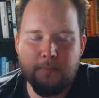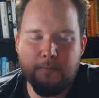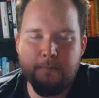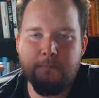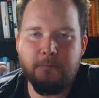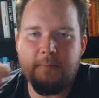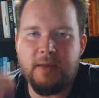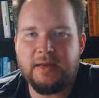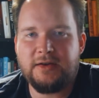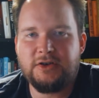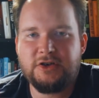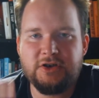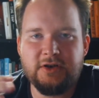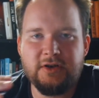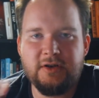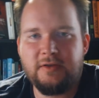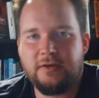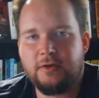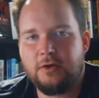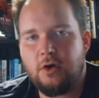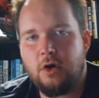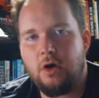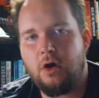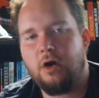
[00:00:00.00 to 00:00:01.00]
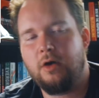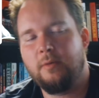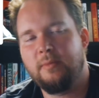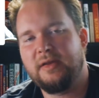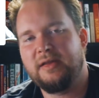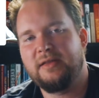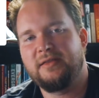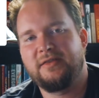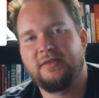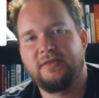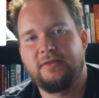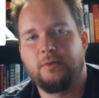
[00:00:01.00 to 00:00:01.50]
mention in the
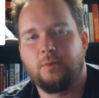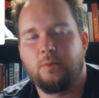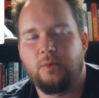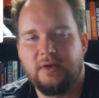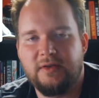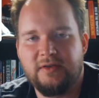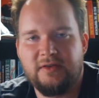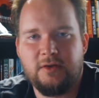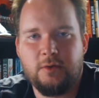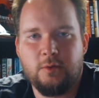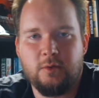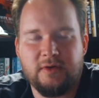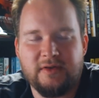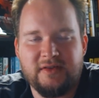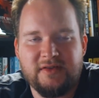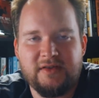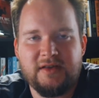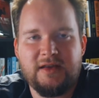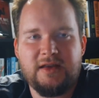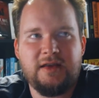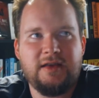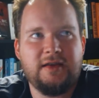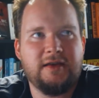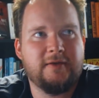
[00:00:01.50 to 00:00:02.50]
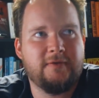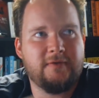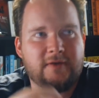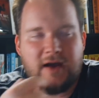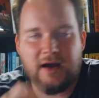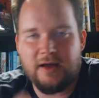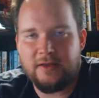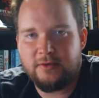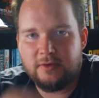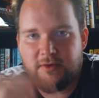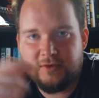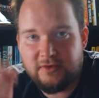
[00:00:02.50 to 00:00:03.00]
comments the ones you want to see, if
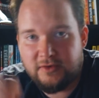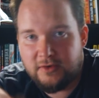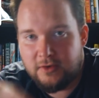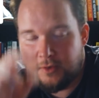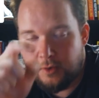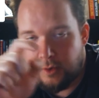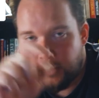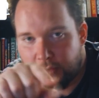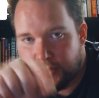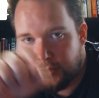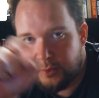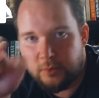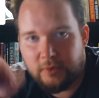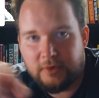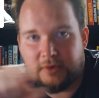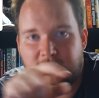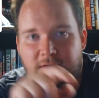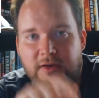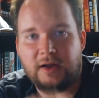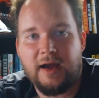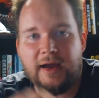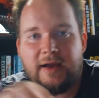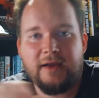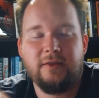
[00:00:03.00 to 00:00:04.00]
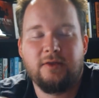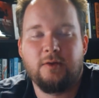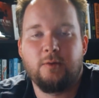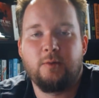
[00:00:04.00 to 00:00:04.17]
others go through and like